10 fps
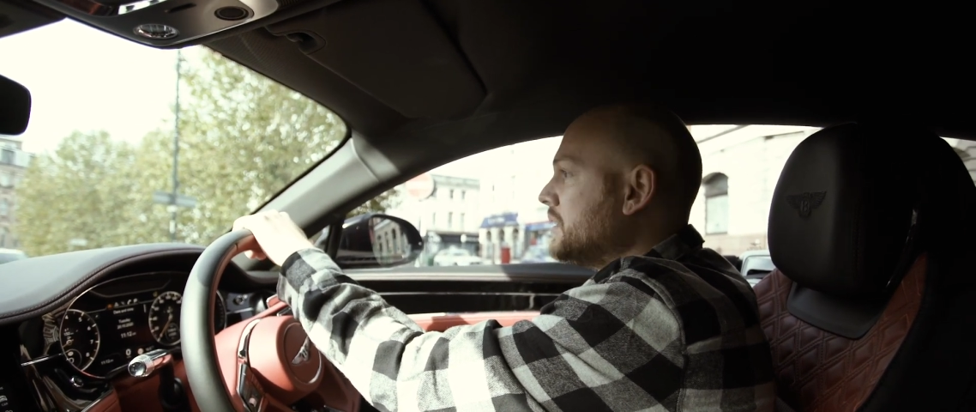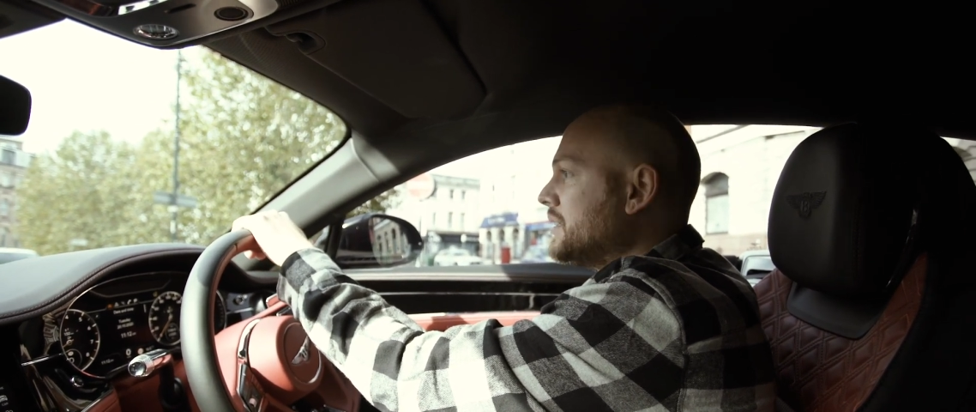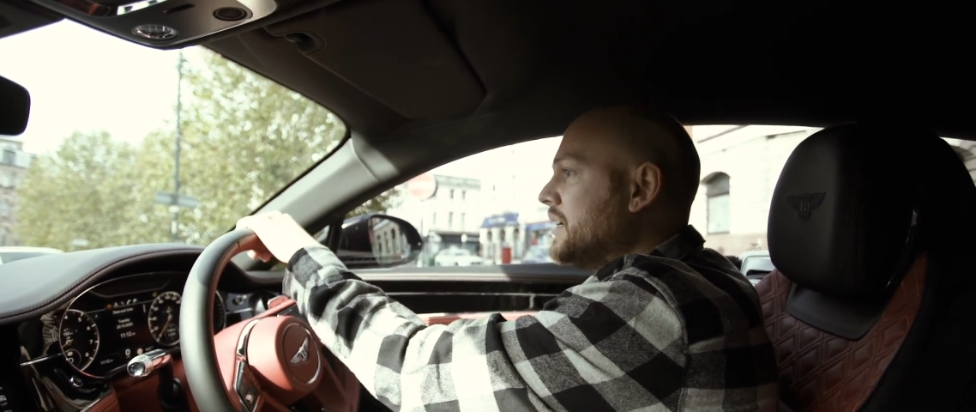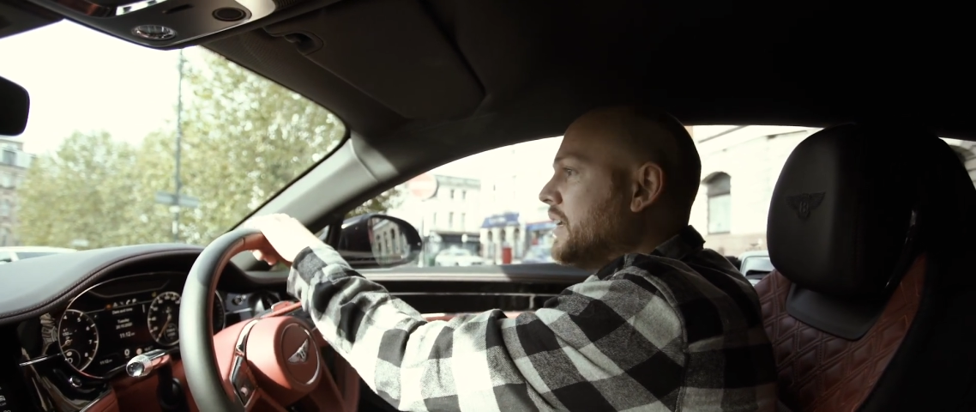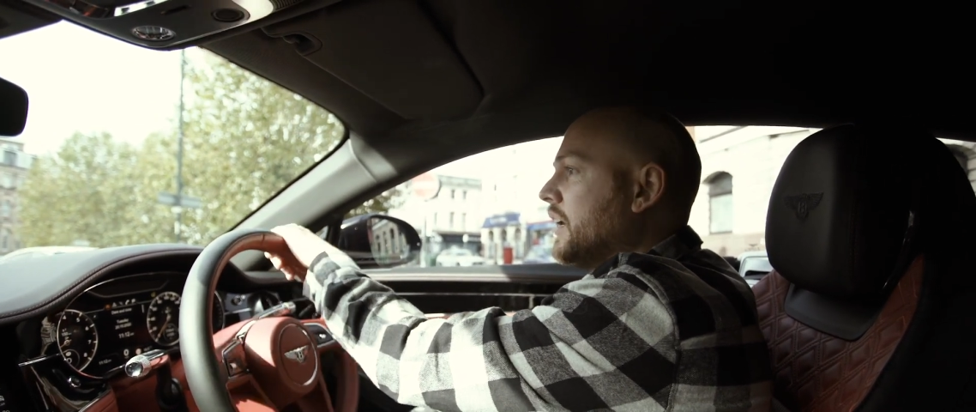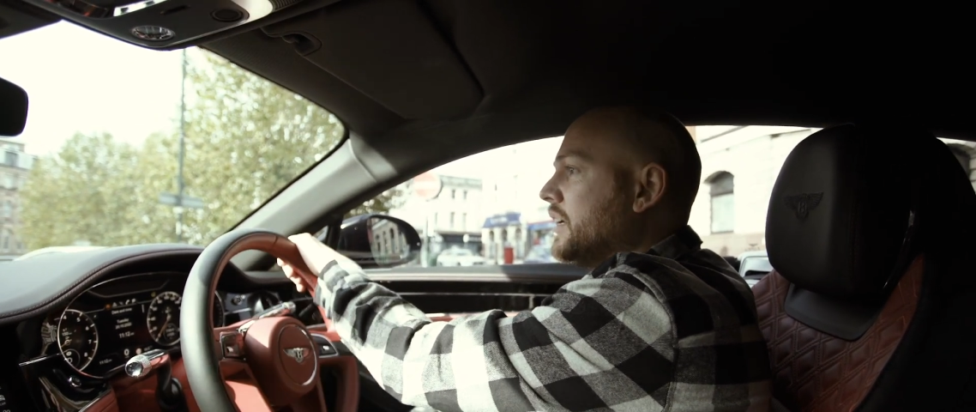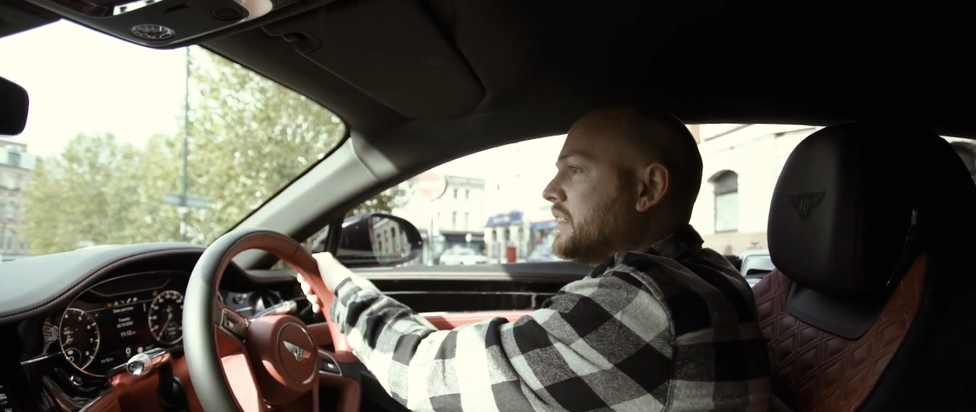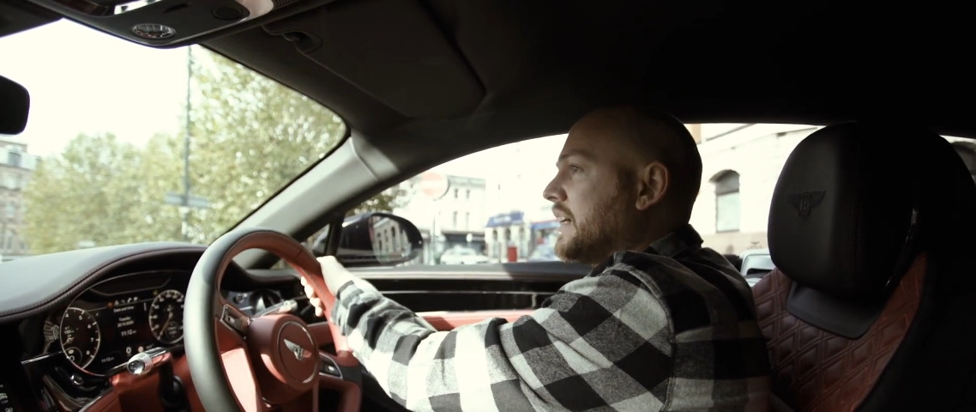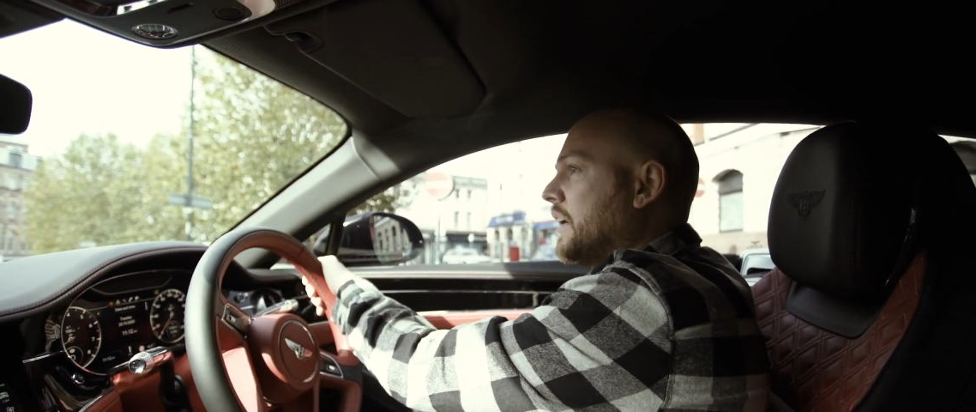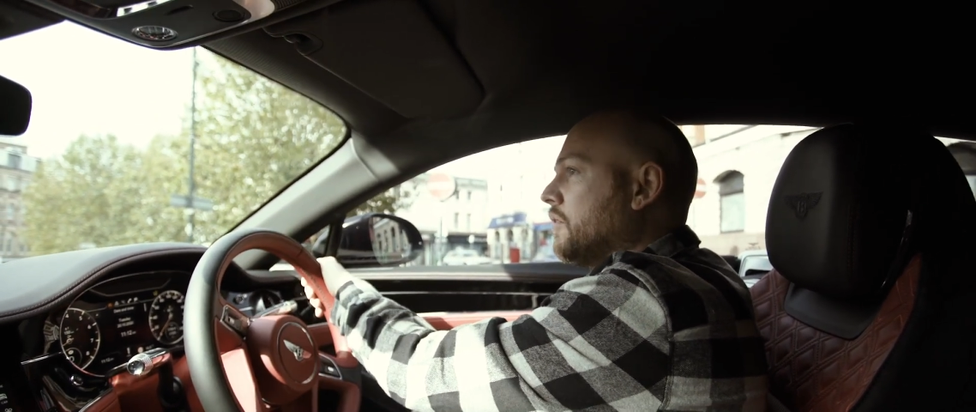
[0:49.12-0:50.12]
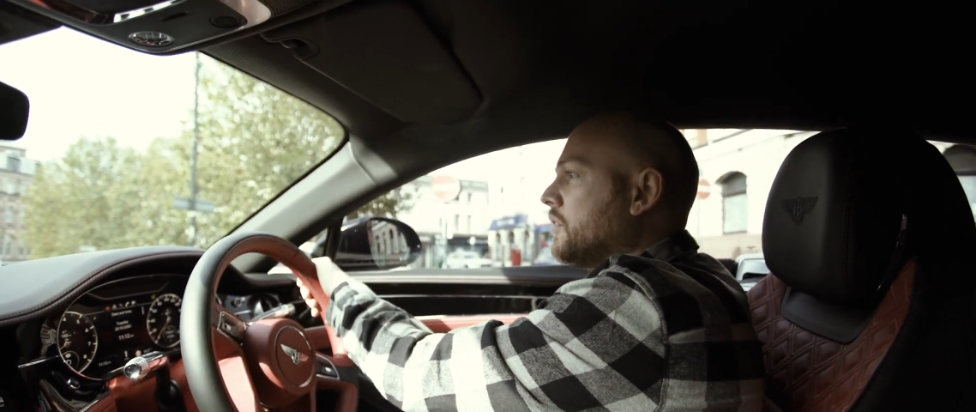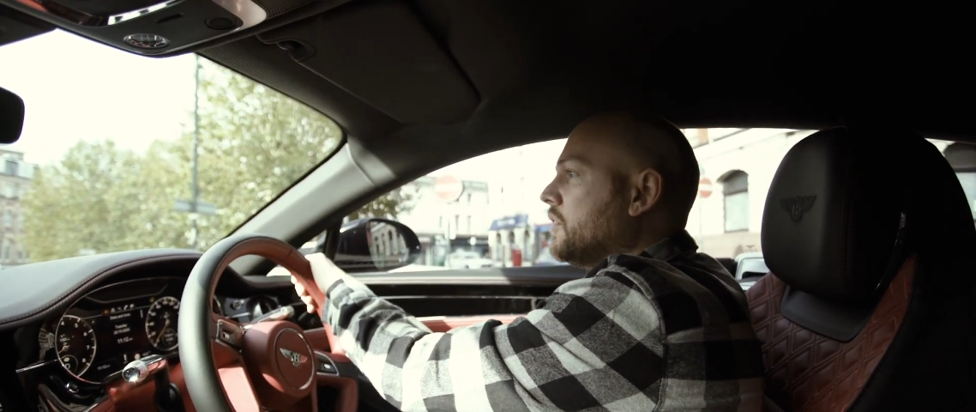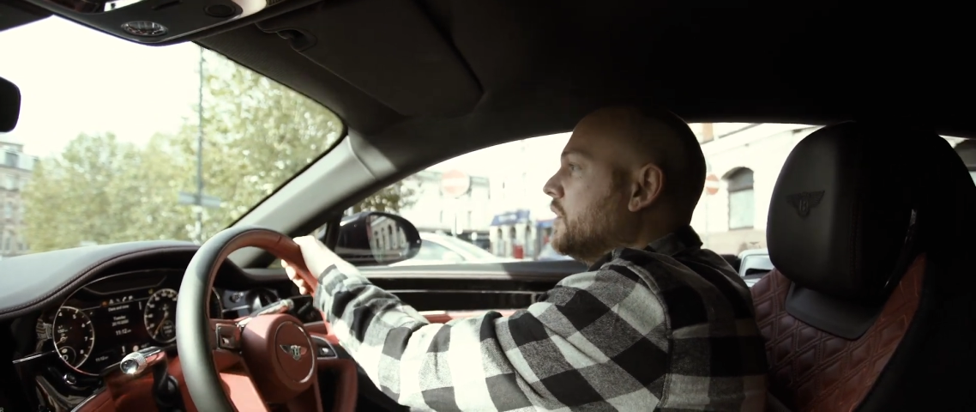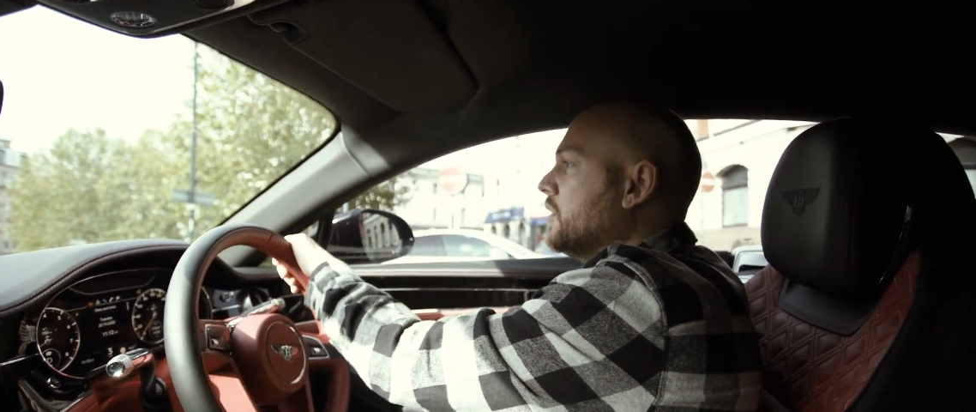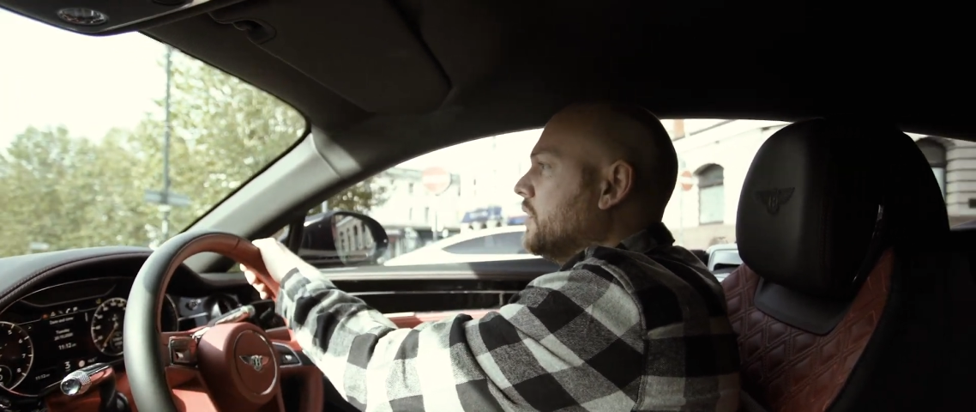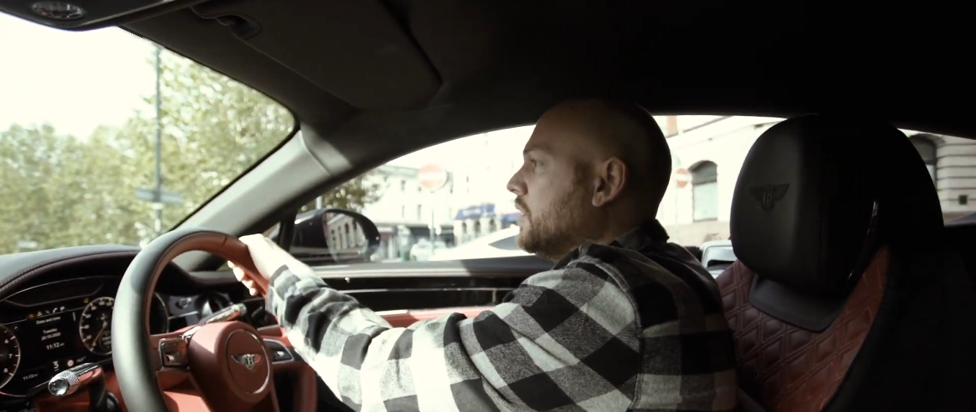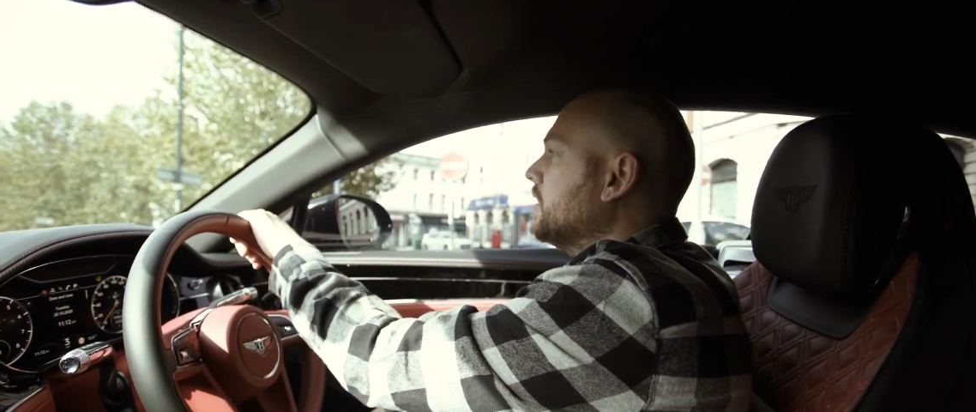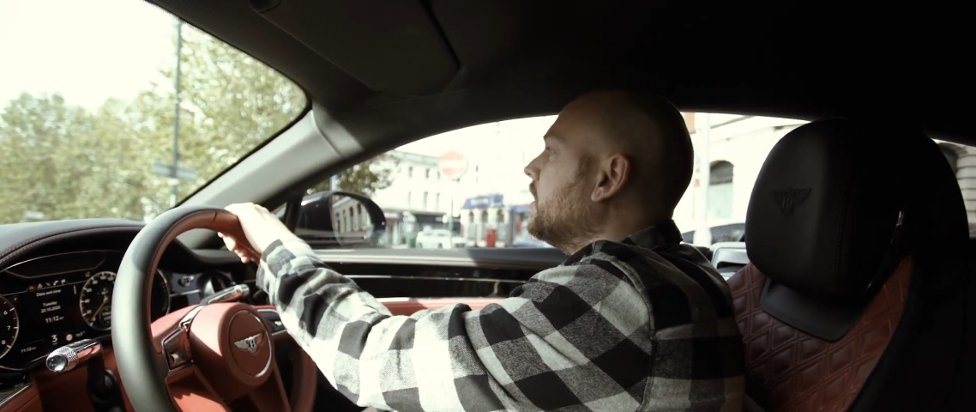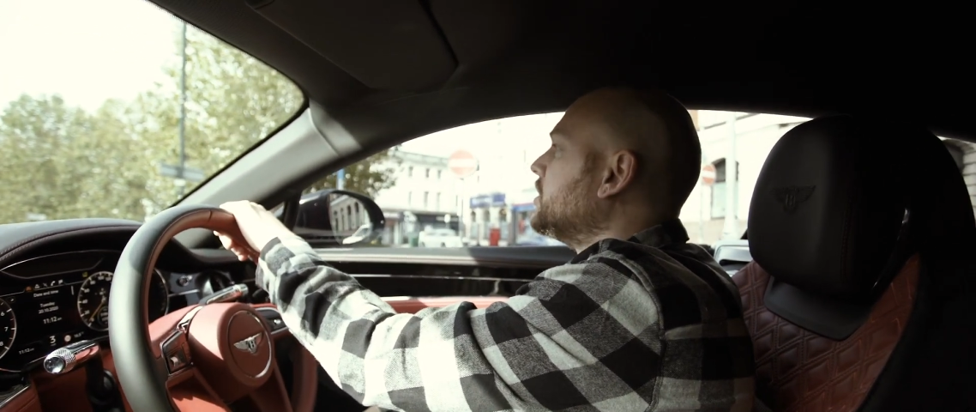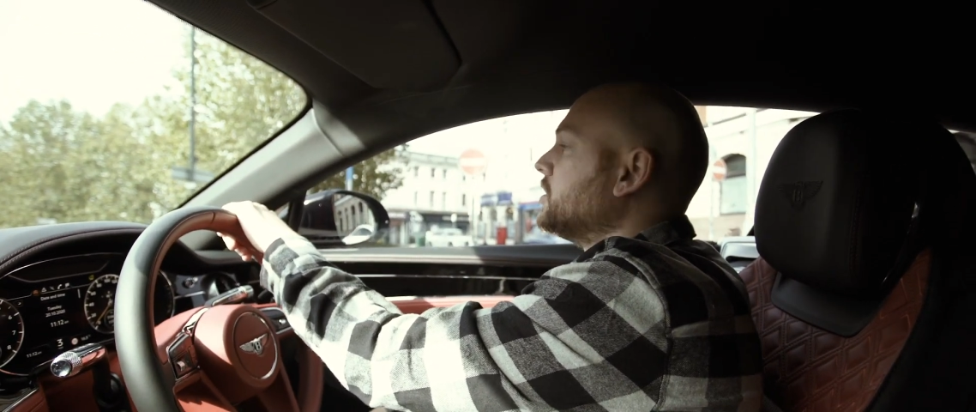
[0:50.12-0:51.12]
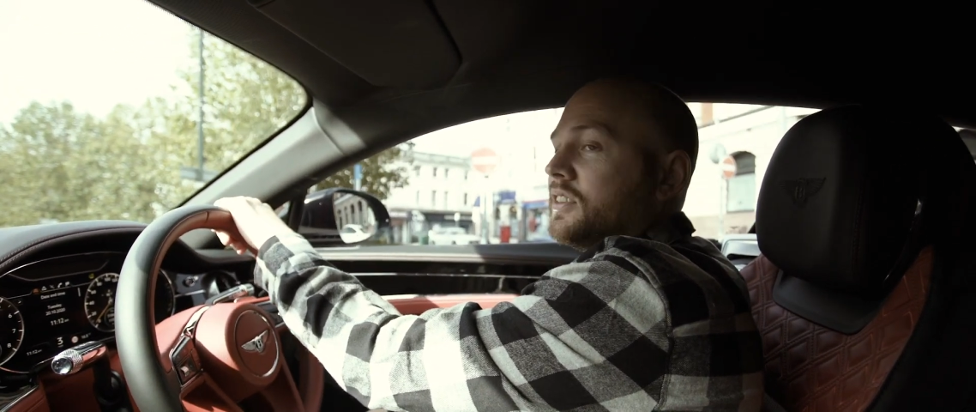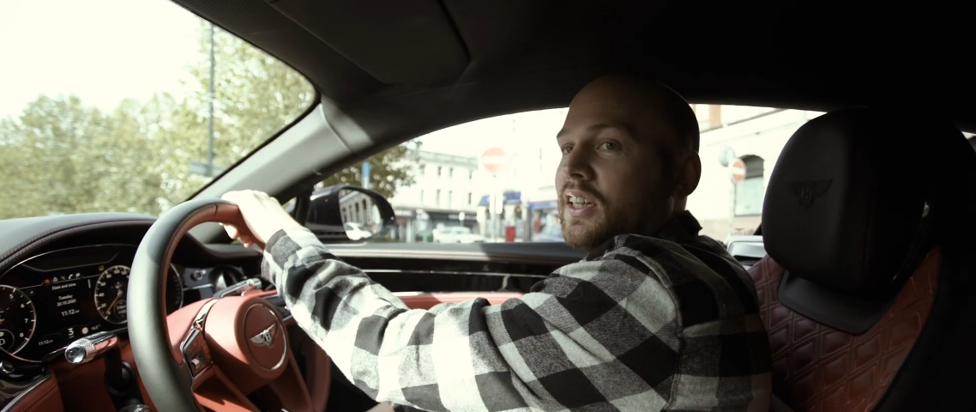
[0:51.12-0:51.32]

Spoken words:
dealer in town. I should